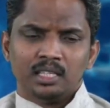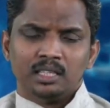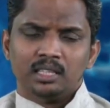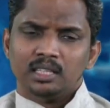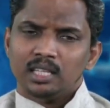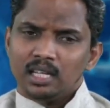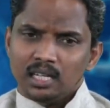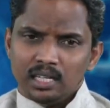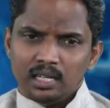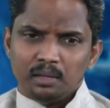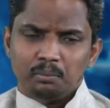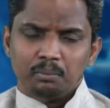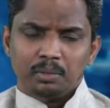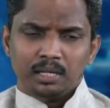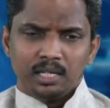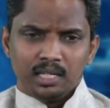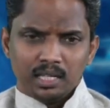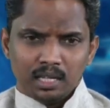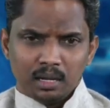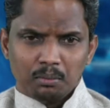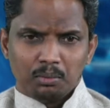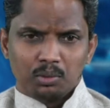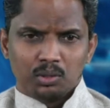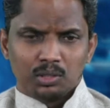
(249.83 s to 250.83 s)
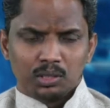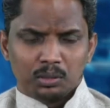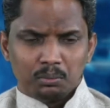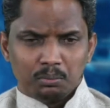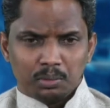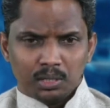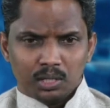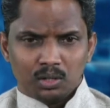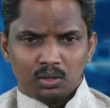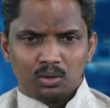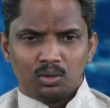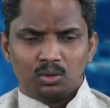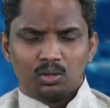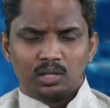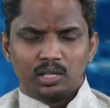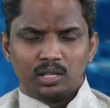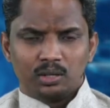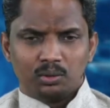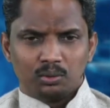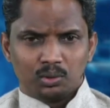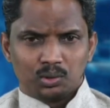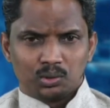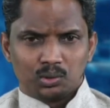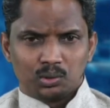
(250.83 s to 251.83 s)
Then depending upon the
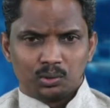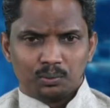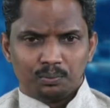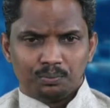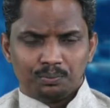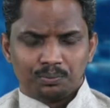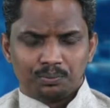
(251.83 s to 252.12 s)
pedagogy also.